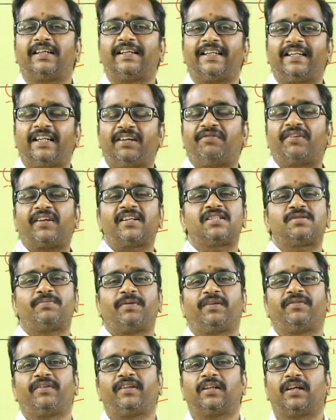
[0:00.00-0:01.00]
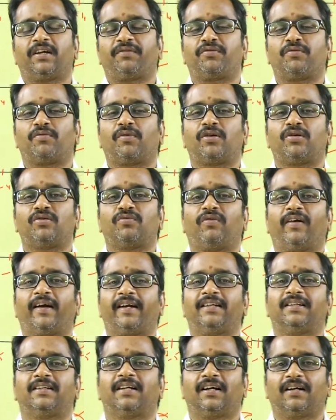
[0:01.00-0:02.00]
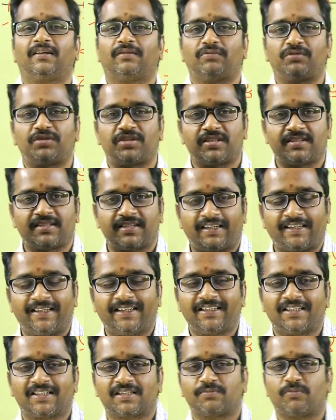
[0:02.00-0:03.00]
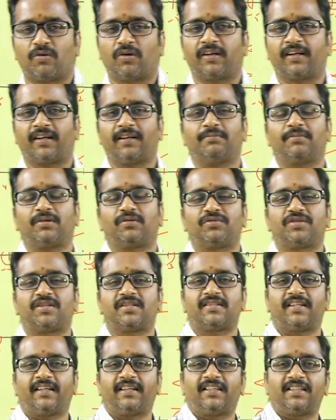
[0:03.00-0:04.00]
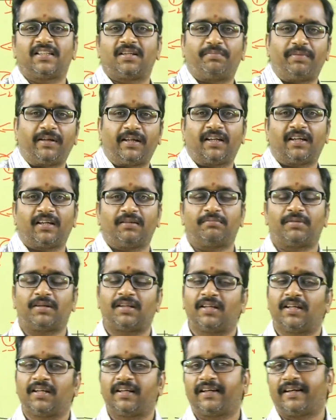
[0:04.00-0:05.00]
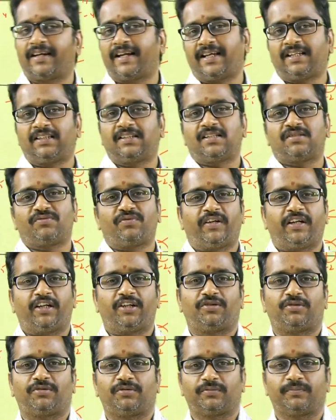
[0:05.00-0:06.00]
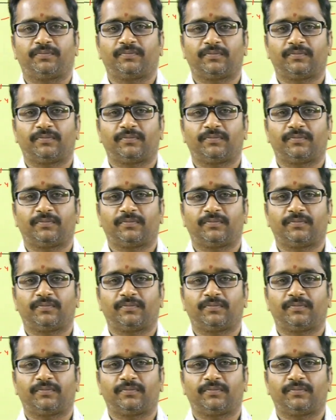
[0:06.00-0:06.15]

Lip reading: difference between the, if you want to find the which is the integer smaller number, which is the integer bigger number, like this we need to do.